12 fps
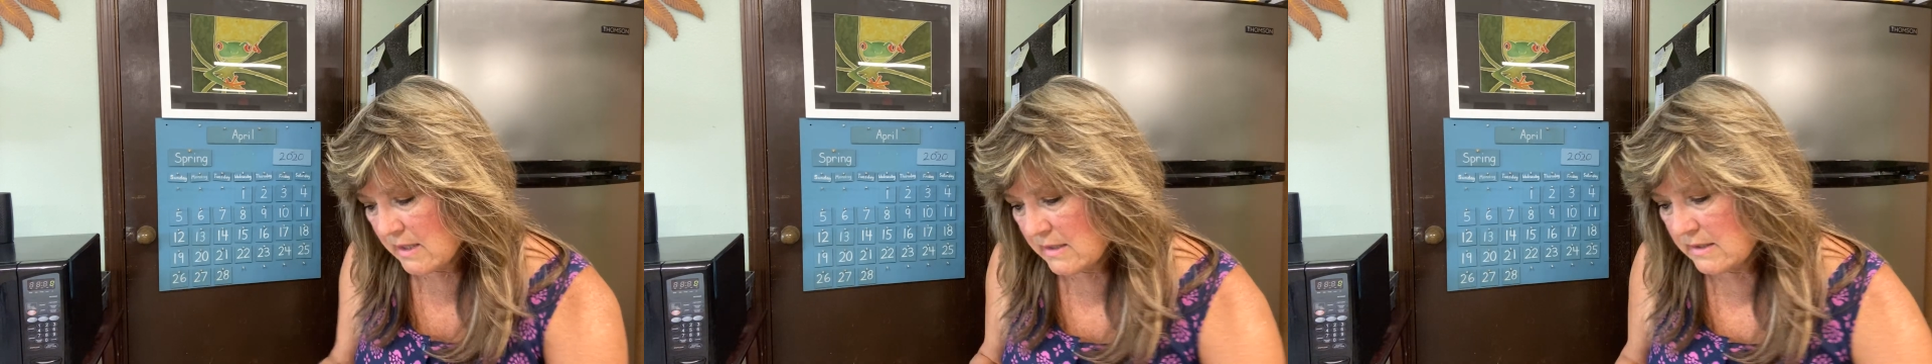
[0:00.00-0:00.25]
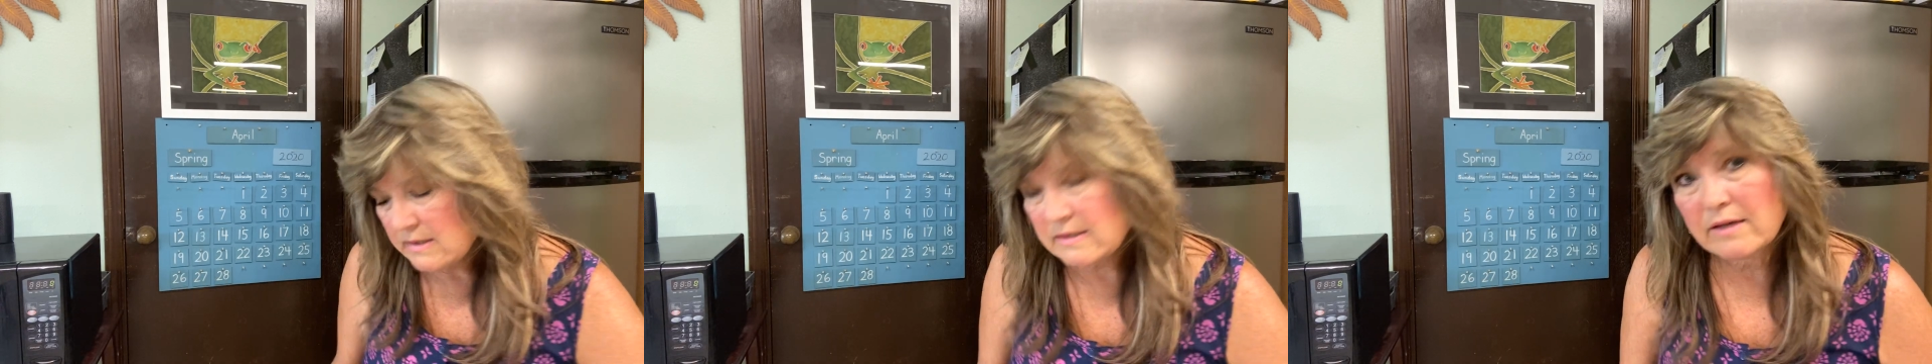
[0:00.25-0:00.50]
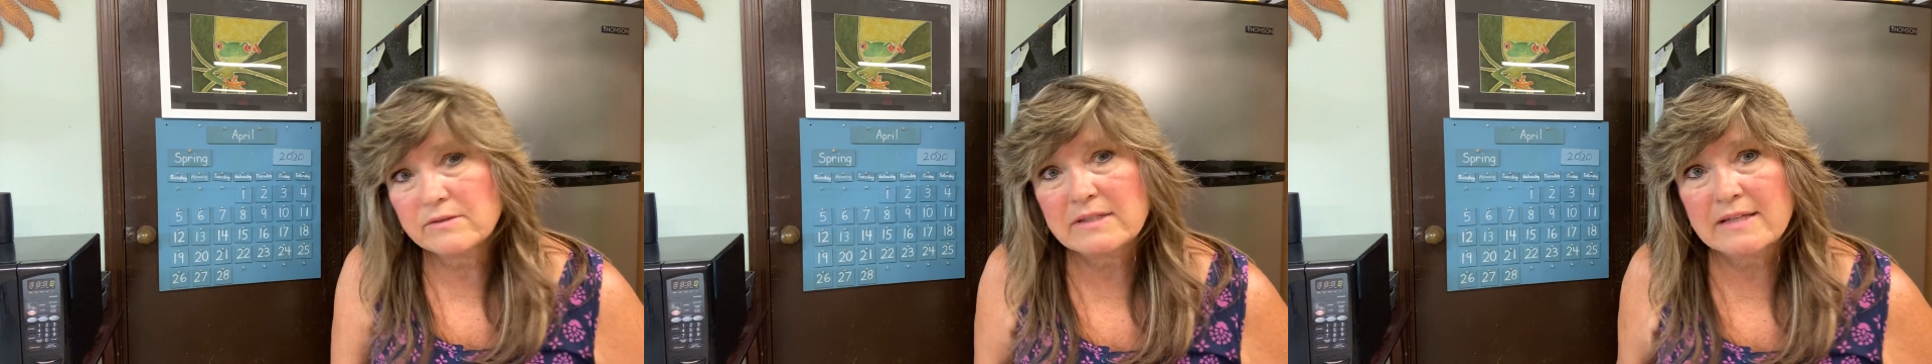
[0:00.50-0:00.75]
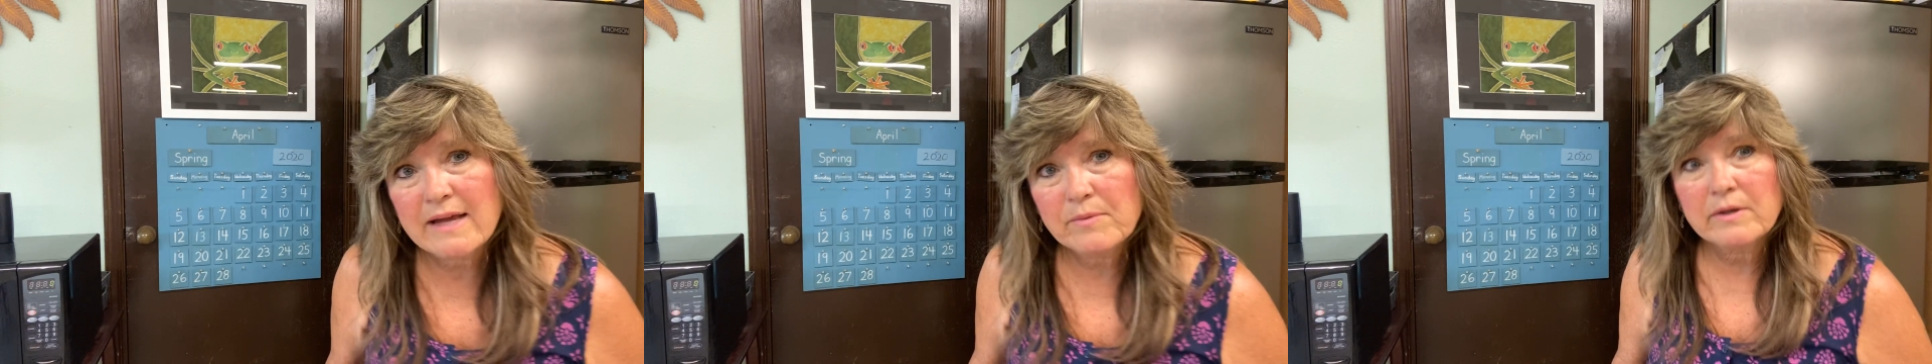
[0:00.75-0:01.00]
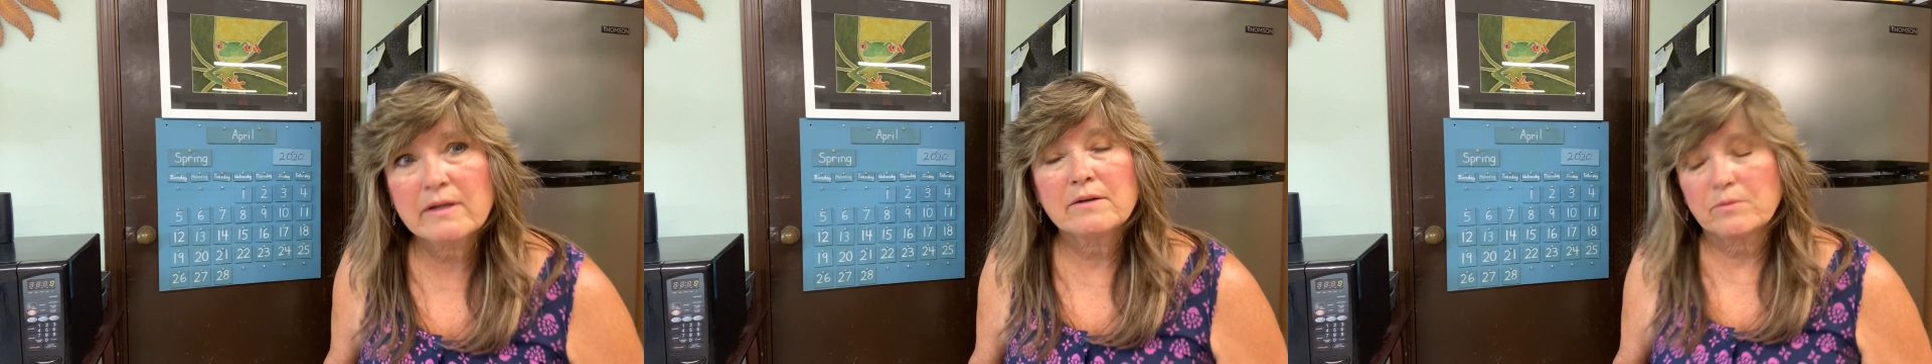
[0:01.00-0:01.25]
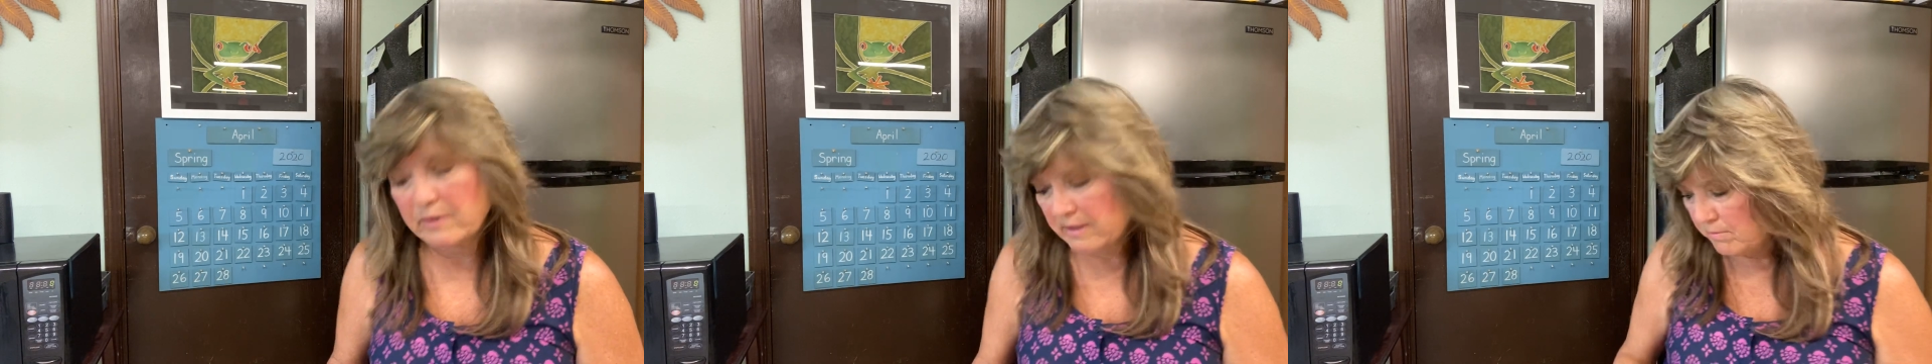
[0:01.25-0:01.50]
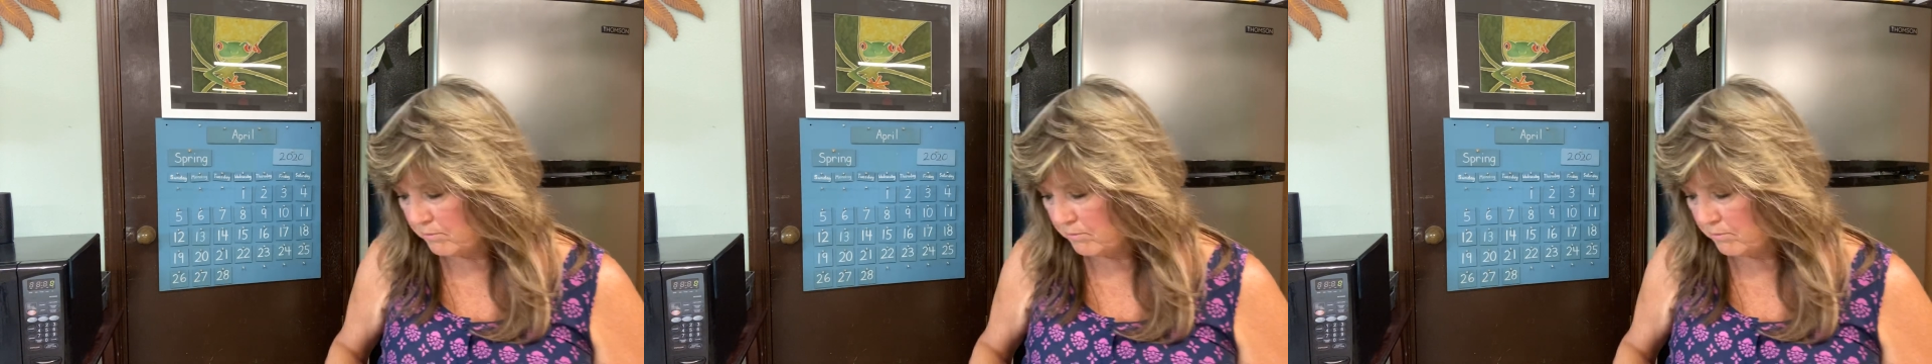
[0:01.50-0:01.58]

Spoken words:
So today we're going to read a